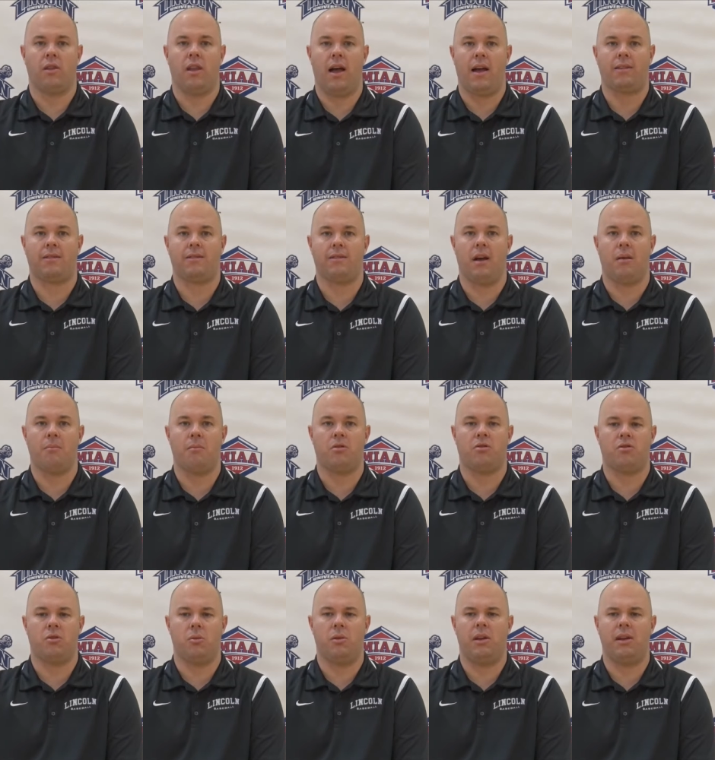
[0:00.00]
last summer,
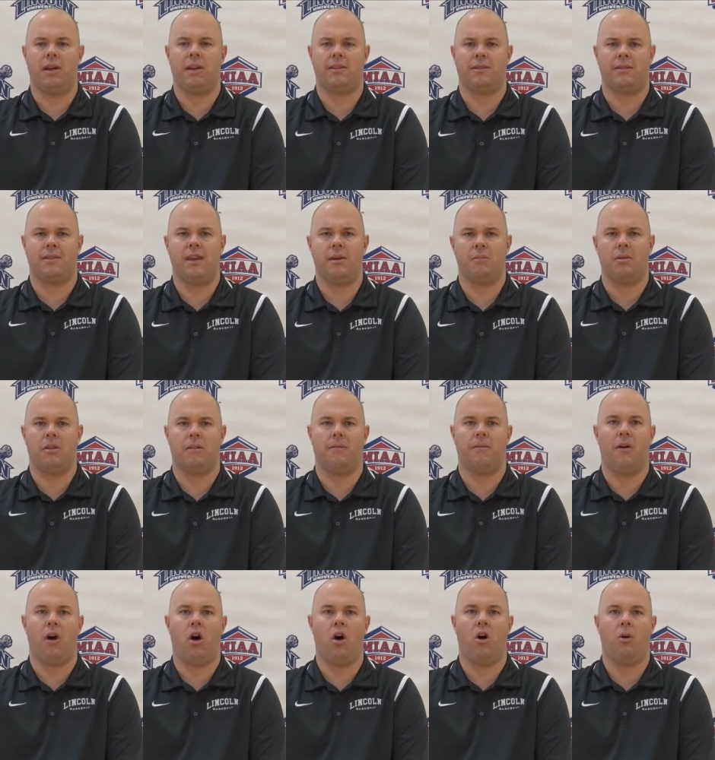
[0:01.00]
so we didn't get to see him in the
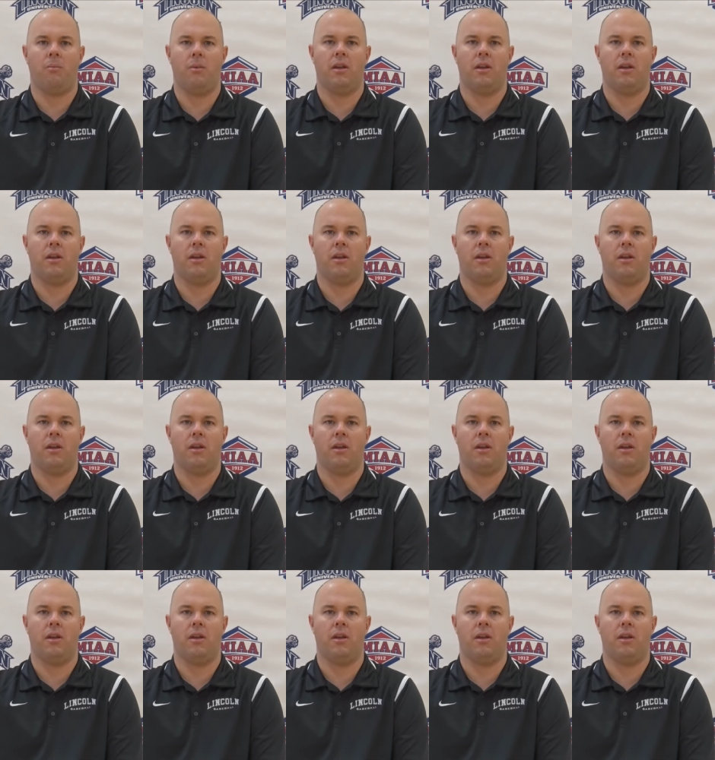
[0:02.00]
fall.